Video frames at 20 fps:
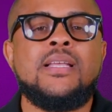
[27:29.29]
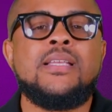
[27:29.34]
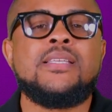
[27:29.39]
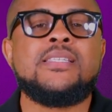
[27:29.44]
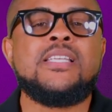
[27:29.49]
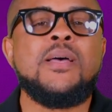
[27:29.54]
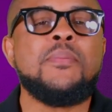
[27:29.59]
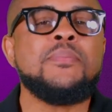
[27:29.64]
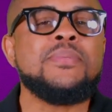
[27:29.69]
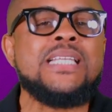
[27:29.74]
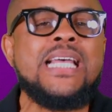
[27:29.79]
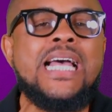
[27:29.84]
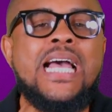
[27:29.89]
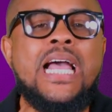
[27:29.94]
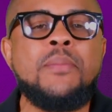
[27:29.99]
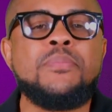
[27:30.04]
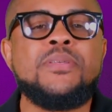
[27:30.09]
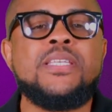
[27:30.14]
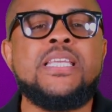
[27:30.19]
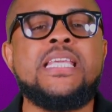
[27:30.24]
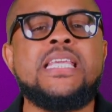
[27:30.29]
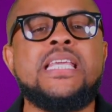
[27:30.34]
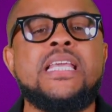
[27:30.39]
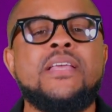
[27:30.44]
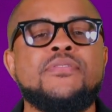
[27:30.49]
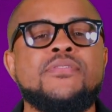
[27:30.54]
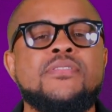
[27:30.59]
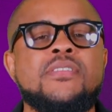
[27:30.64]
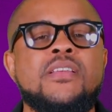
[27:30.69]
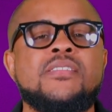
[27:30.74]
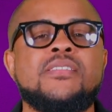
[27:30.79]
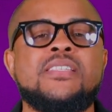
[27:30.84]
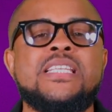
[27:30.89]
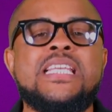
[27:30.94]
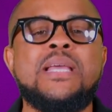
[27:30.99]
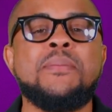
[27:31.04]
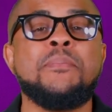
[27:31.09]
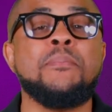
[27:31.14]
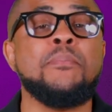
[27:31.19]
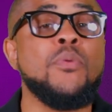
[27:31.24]
Sometimes He gives us
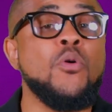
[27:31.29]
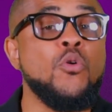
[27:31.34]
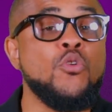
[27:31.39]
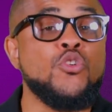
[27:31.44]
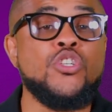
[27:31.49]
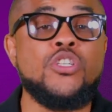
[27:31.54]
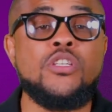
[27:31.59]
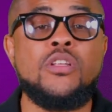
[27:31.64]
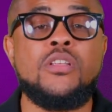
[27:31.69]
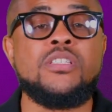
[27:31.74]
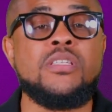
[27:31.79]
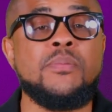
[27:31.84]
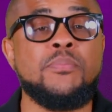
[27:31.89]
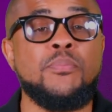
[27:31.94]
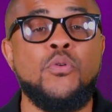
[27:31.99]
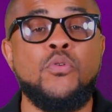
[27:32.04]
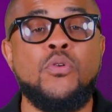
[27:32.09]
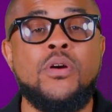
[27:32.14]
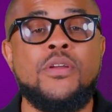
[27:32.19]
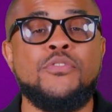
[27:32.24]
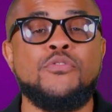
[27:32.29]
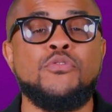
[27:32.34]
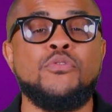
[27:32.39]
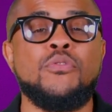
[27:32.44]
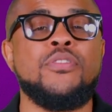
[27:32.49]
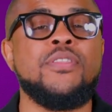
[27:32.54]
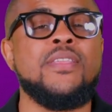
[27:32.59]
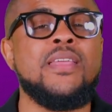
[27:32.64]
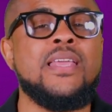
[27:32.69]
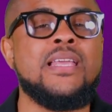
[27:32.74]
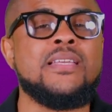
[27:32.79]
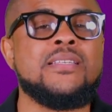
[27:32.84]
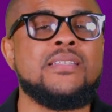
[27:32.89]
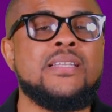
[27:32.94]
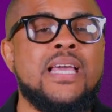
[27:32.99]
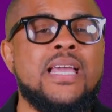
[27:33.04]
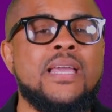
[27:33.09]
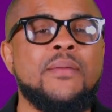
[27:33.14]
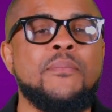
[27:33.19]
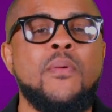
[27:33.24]
the emotional support through things
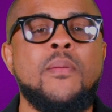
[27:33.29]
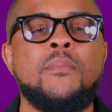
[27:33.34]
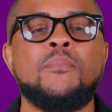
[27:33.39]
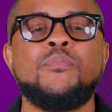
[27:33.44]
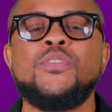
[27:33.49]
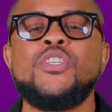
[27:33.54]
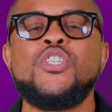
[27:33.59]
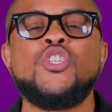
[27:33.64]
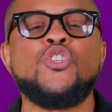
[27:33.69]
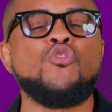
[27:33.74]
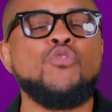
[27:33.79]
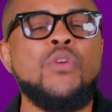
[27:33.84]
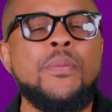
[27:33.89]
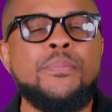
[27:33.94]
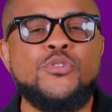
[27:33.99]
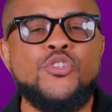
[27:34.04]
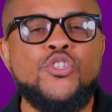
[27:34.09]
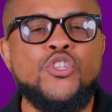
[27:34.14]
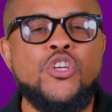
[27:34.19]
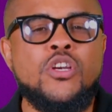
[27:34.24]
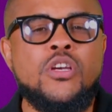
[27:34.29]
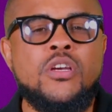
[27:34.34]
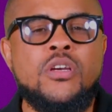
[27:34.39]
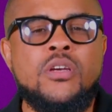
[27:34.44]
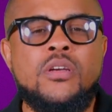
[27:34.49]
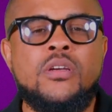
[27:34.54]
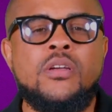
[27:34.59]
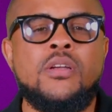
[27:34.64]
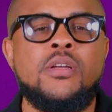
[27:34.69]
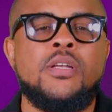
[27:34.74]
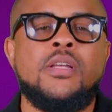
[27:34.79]
like scripture,